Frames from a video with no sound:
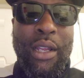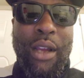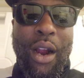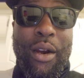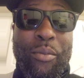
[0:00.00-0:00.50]

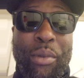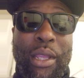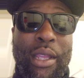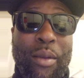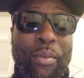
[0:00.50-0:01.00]
R and B
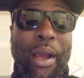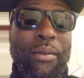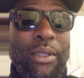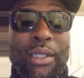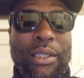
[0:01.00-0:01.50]
and hip hop.
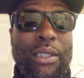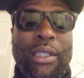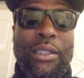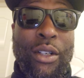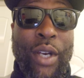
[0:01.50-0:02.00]
It's just
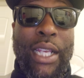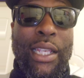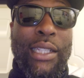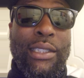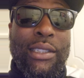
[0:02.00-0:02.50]
it's a great
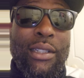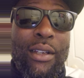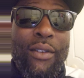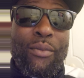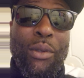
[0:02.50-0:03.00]
list
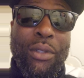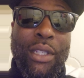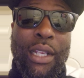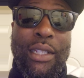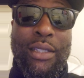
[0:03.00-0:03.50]
of music
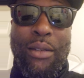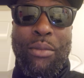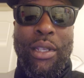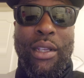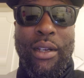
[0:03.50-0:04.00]
that they sent
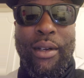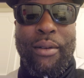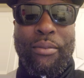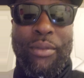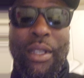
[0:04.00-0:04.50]
me.
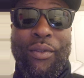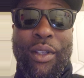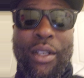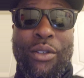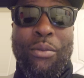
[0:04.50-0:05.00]
Um, definitely
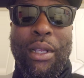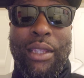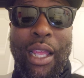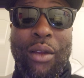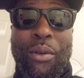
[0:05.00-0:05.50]
gonna do my
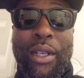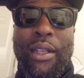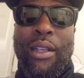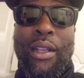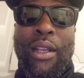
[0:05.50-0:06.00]
thing with
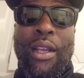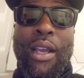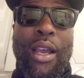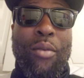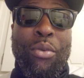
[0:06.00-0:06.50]
it.
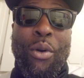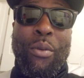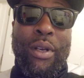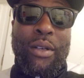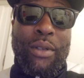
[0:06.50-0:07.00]
Uh, Boy
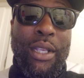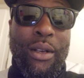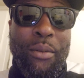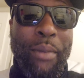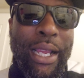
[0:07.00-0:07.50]
Wonder will get
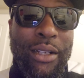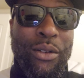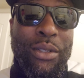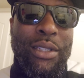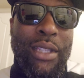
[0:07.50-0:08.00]
on the mic and
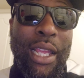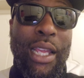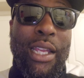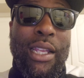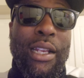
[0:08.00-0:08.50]
do his
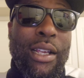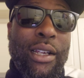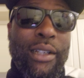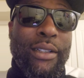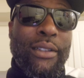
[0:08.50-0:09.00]
thing and
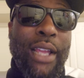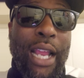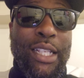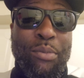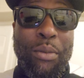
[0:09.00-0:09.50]
uh,
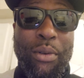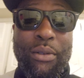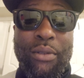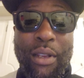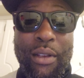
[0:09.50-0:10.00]
have these people